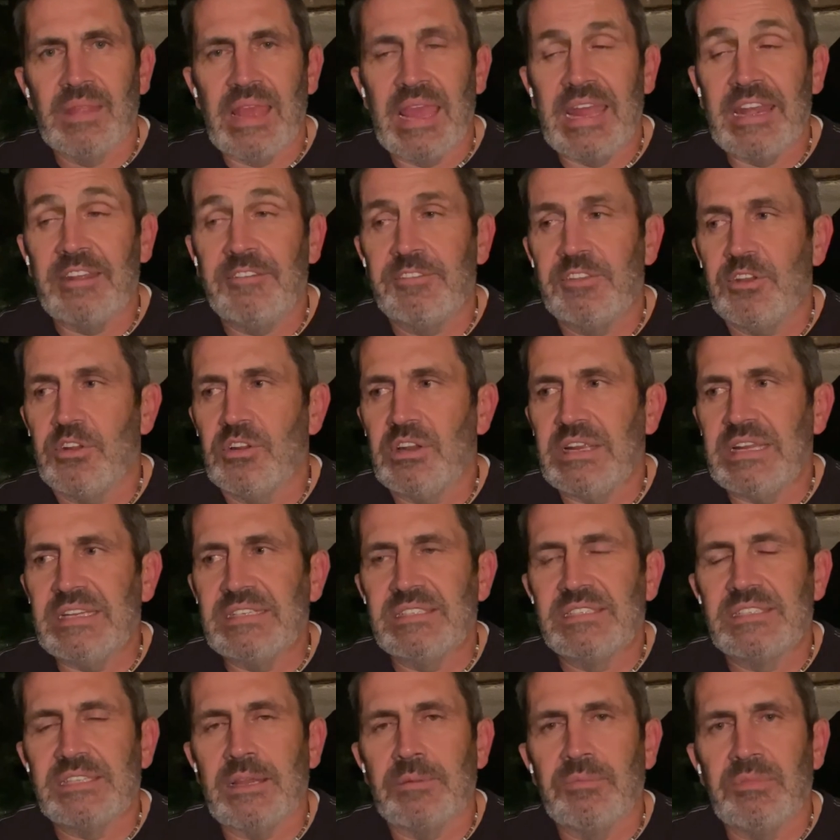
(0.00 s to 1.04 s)
And if there
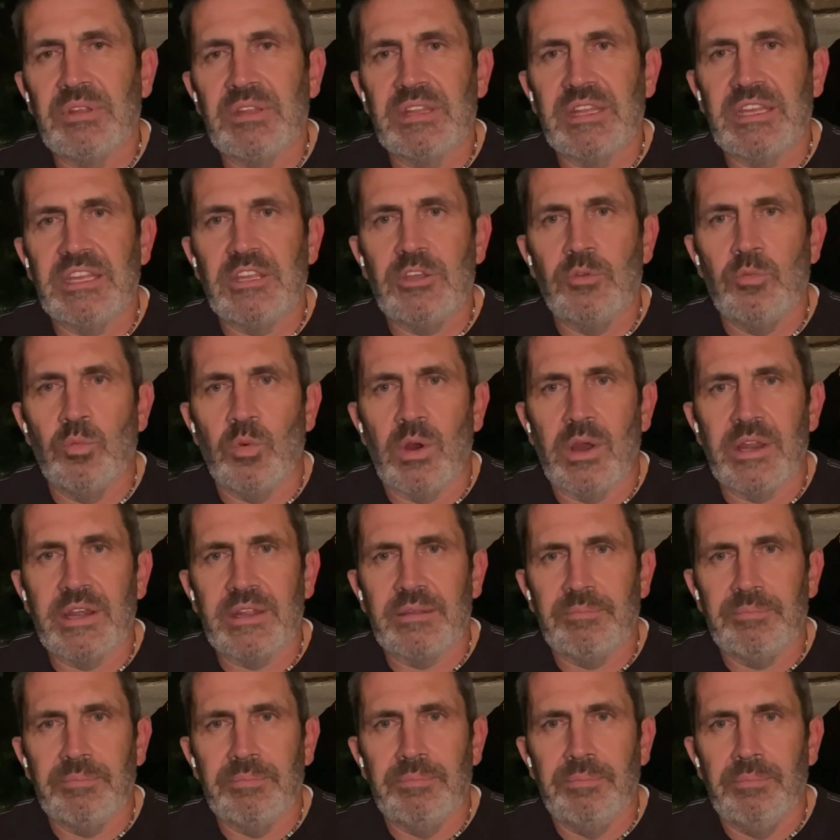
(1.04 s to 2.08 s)
is something that you want
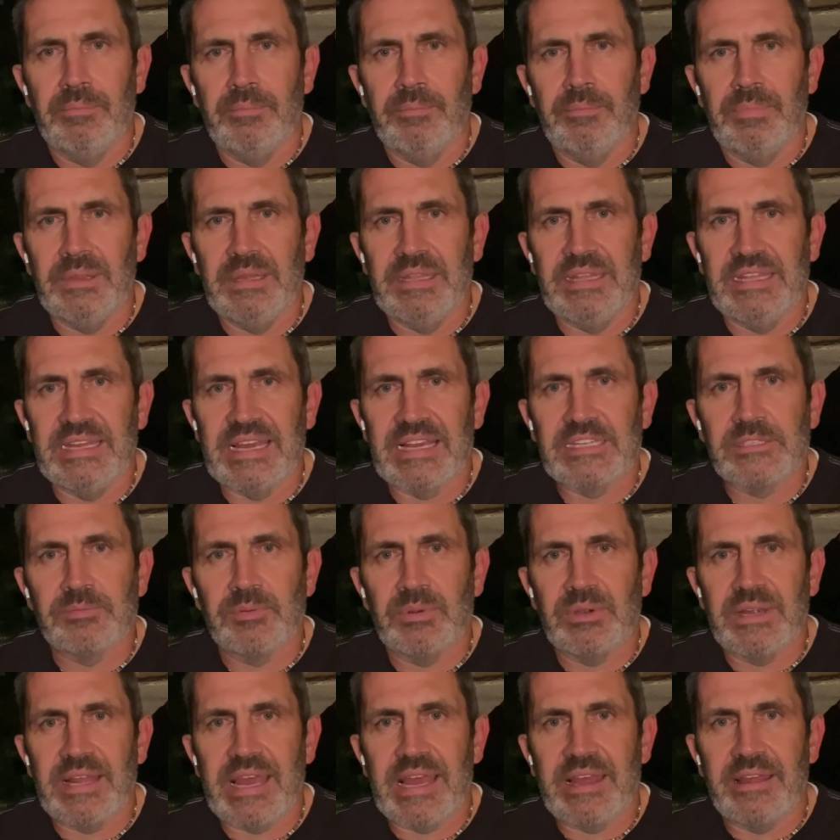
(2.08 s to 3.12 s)
to be the
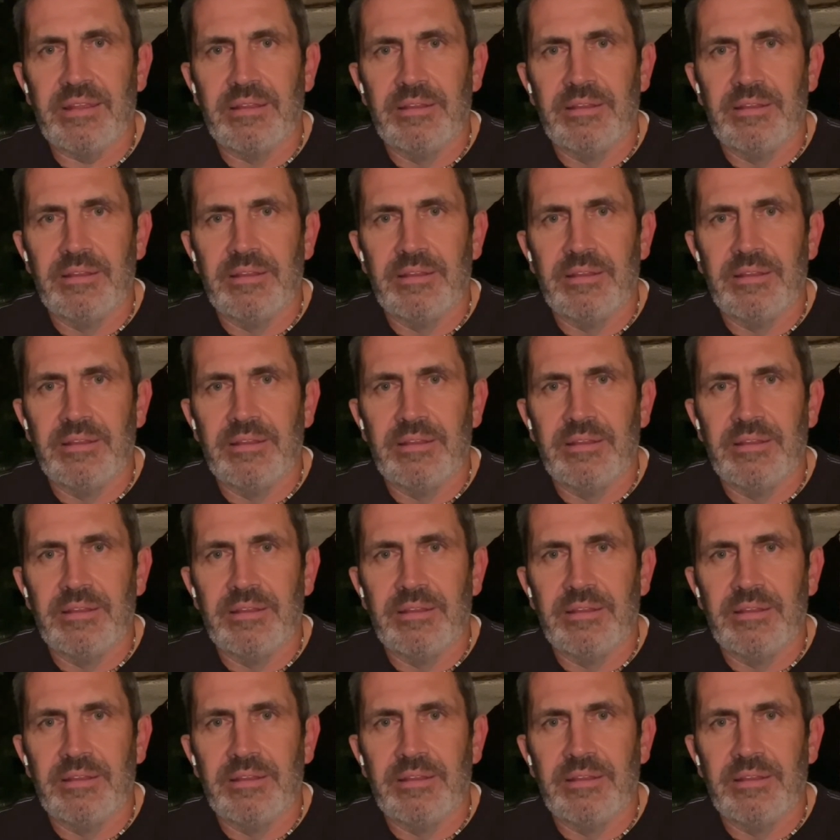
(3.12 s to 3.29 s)
expert at,